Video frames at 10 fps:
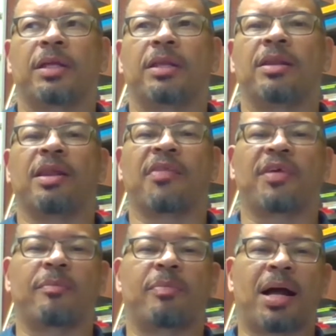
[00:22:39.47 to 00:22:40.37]

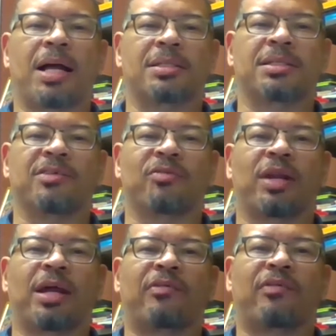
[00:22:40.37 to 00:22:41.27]
nothing positive
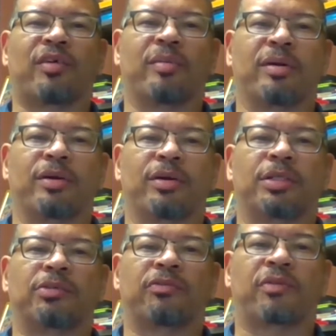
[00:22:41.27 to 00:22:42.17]
would ever
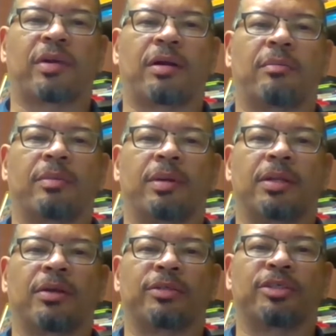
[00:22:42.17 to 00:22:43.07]
emerge from,
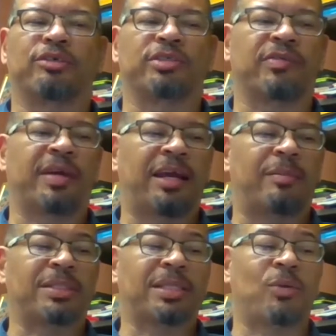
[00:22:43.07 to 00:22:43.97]
the children of Ham.
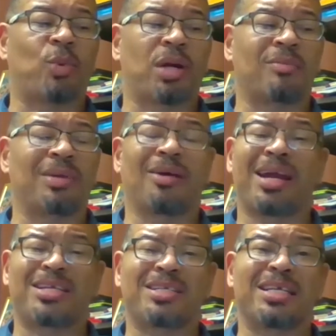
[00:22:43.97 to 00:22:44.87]
It's like, well,
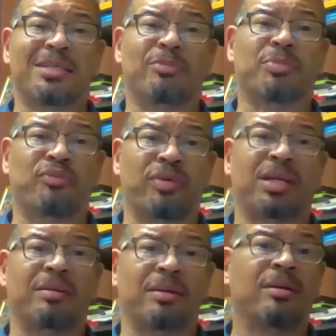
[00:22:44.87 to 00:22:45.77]
ancient Egypt was
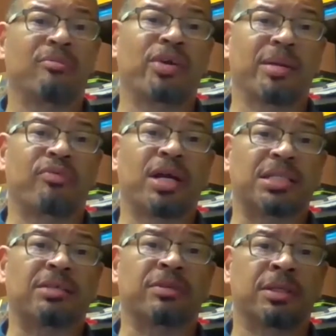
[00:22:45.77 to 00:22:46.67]
pretty
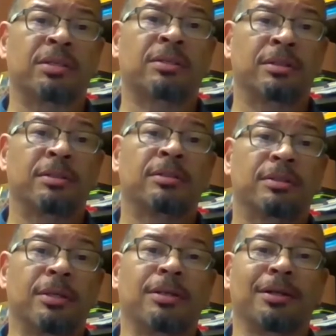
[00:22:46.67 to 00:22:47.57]
impressive,
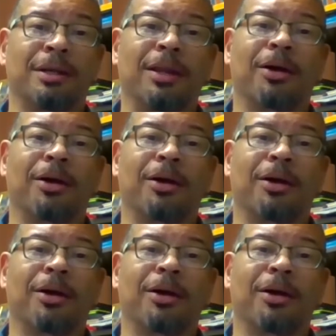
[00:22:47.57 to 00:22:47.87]
it